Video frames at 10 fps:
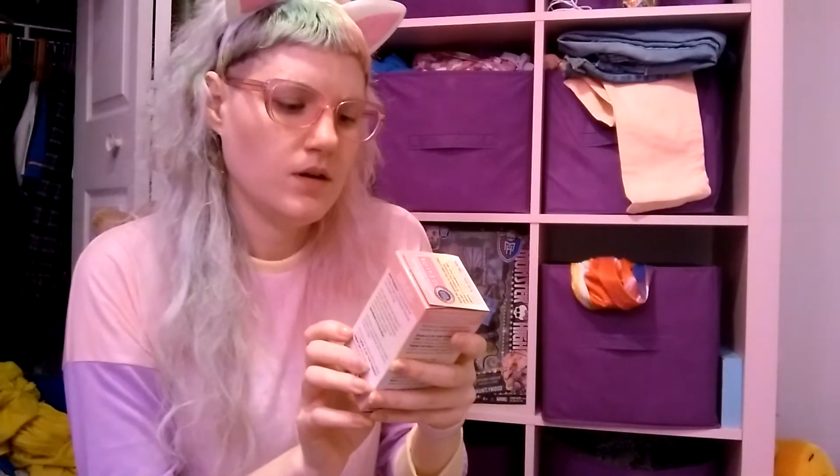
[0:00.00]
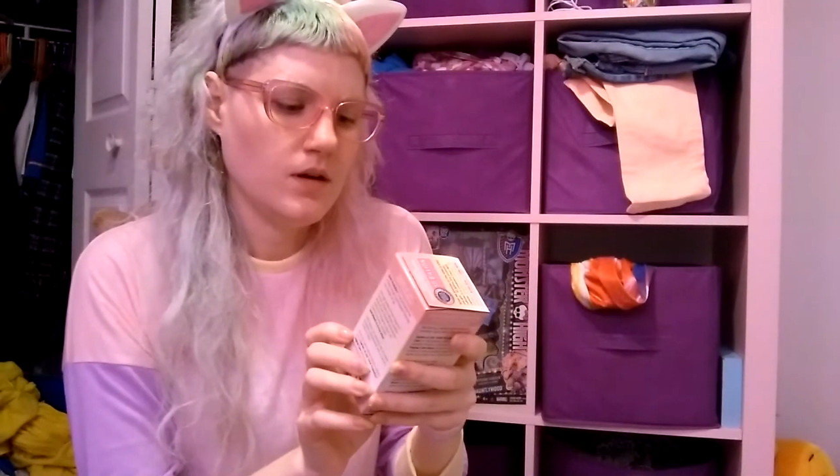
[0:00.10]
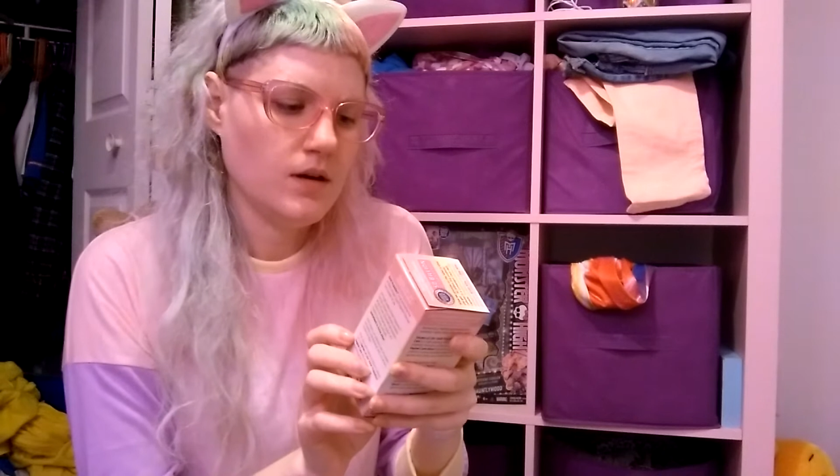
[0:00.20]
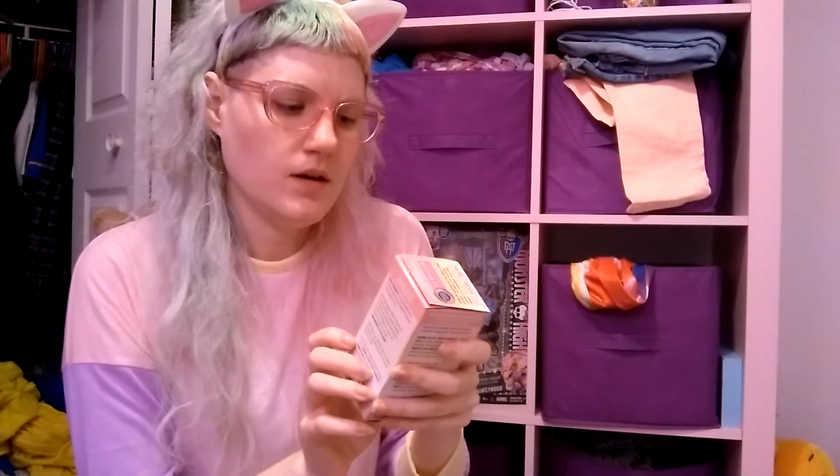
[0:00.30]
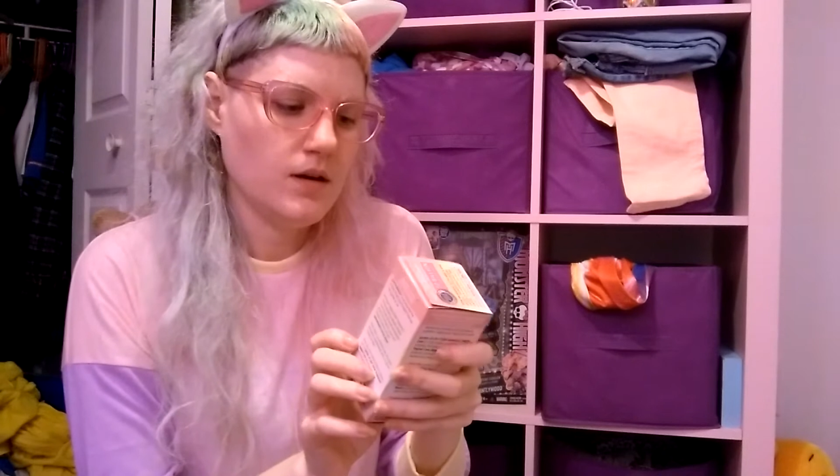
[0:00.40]

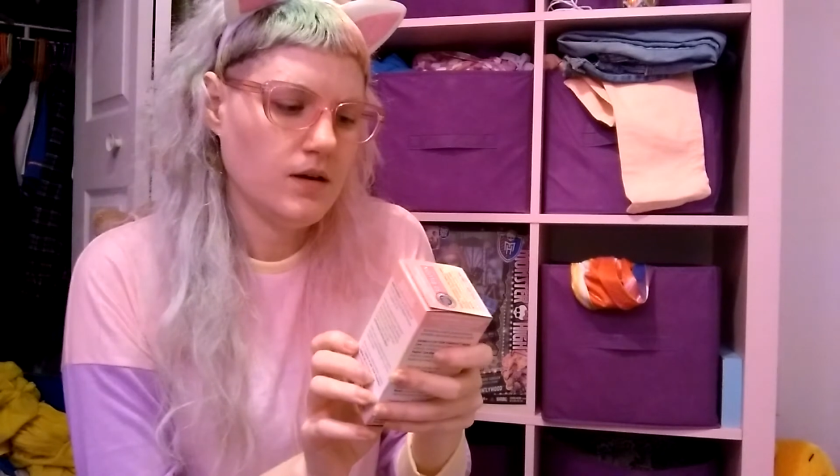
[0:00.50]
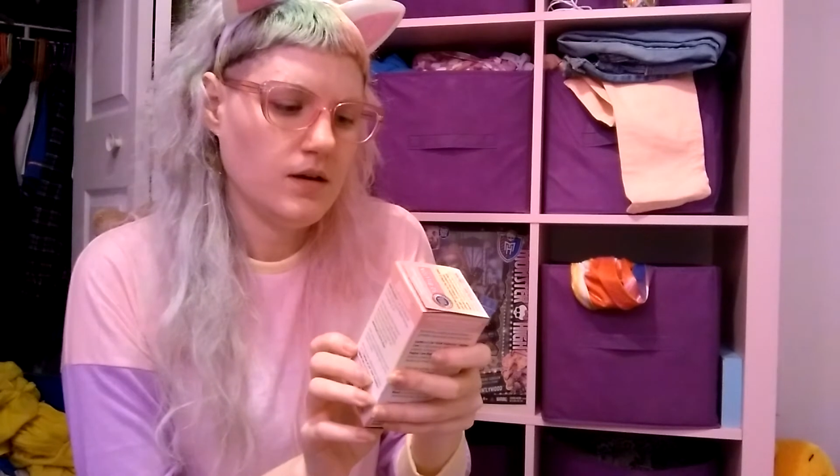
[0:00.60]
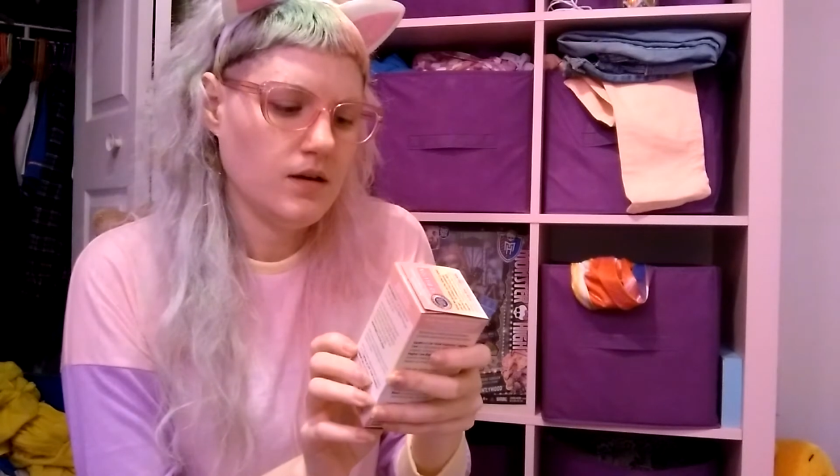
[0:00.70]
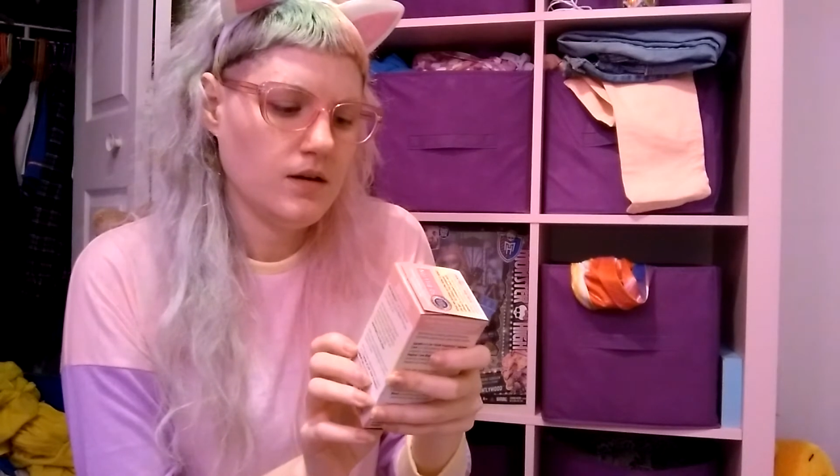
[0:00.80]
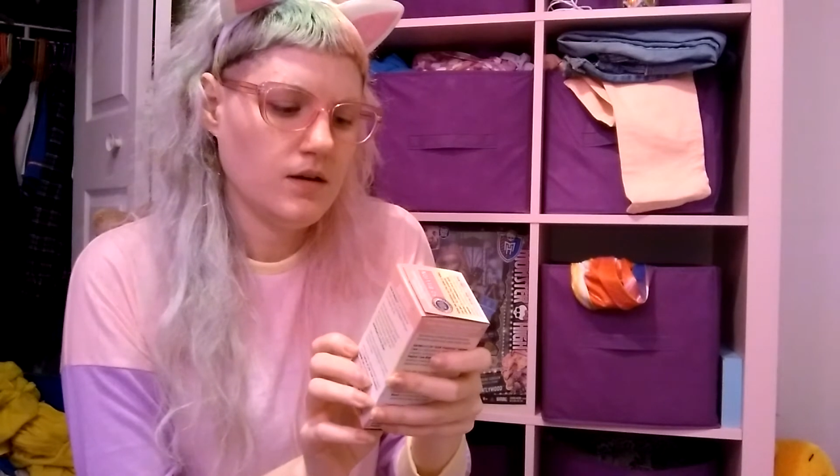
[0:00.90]

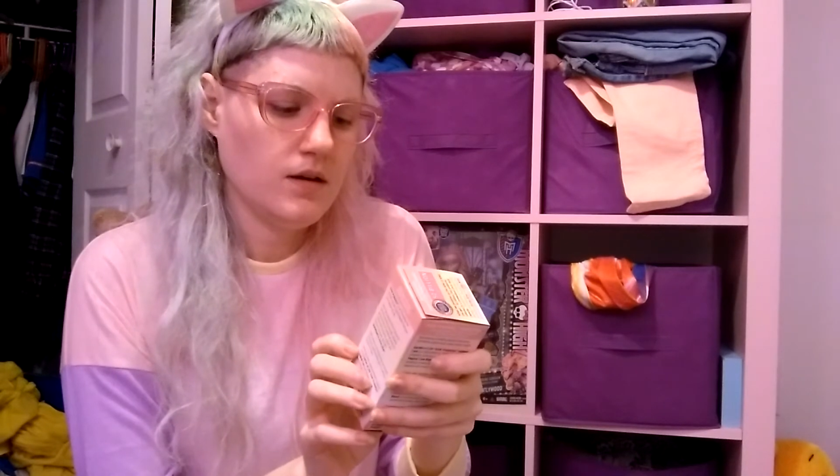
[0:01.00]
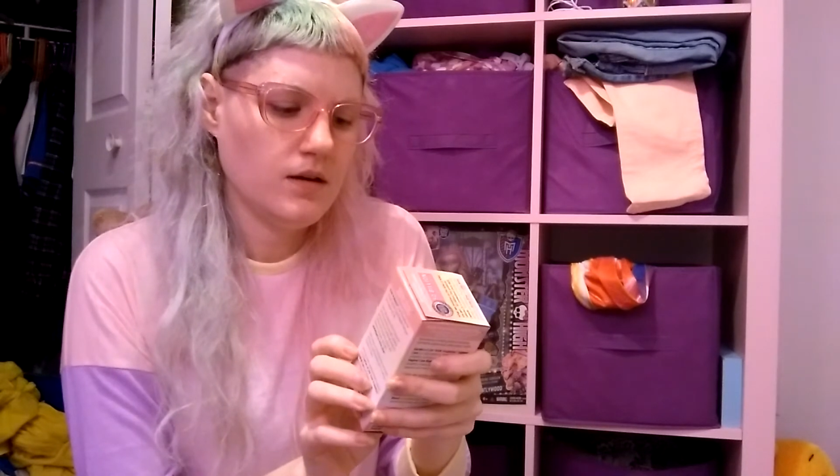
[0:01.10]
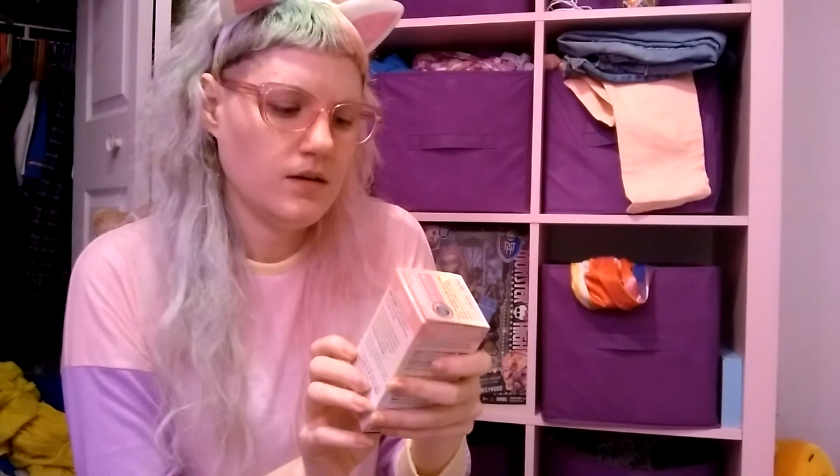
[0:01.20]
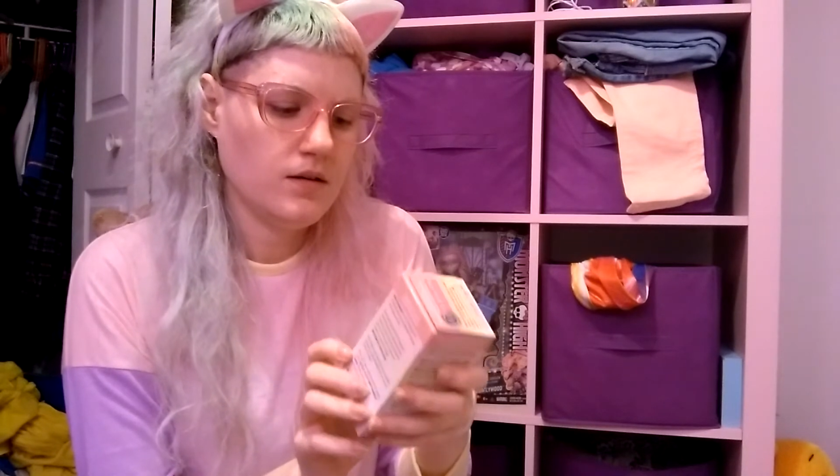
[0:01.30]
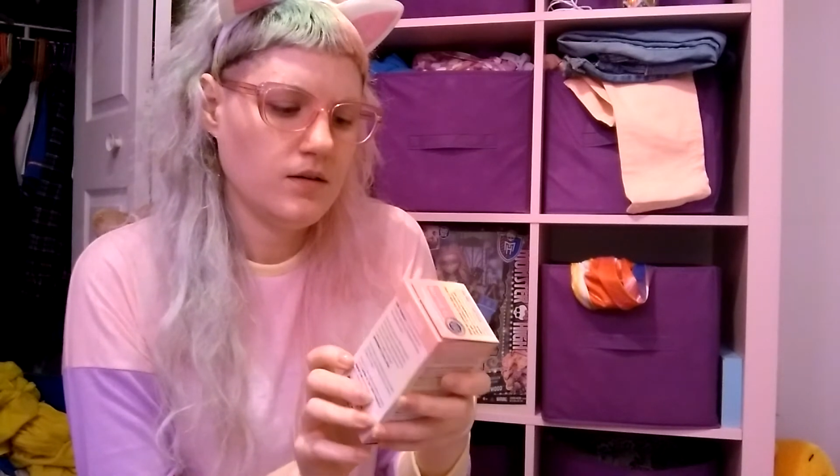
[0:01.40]
what
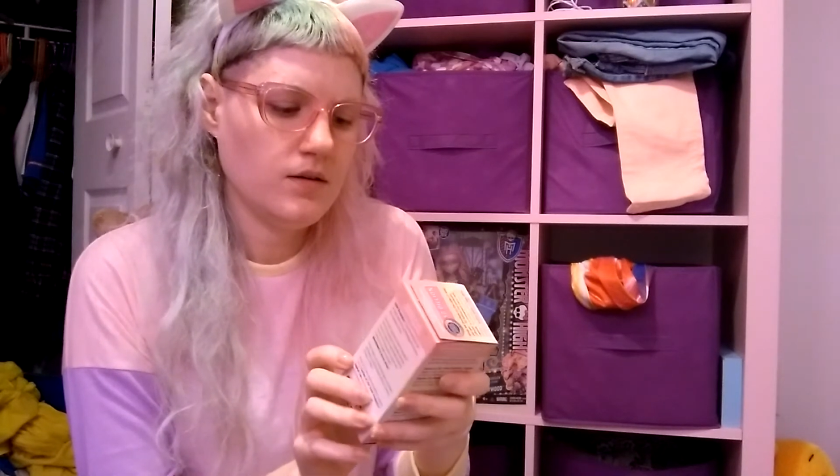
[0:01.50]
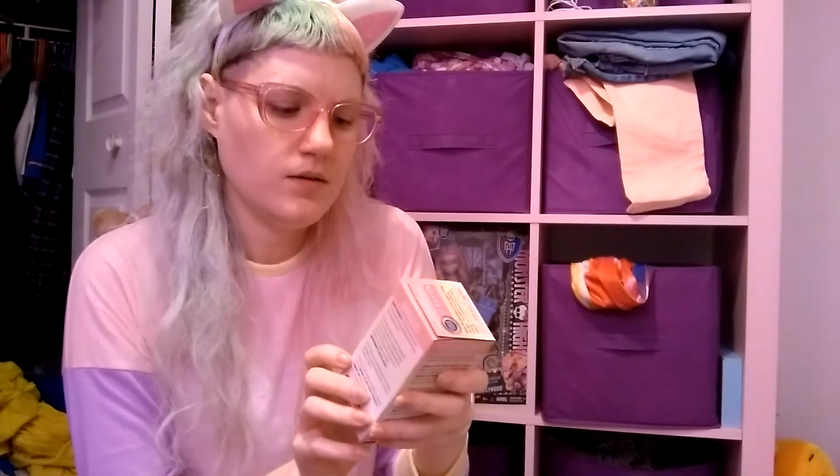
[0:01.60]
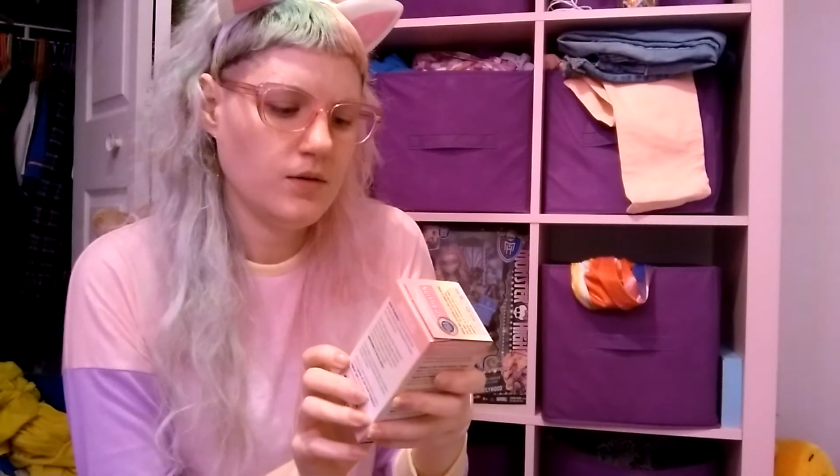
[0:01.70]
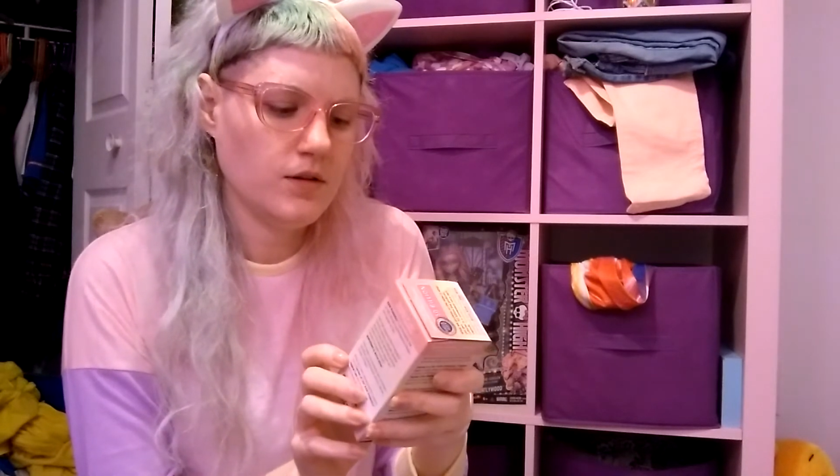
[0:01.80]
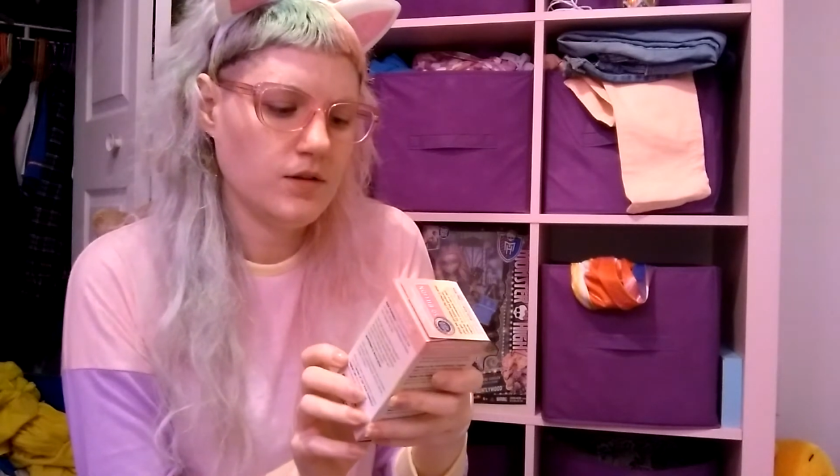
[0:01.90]
are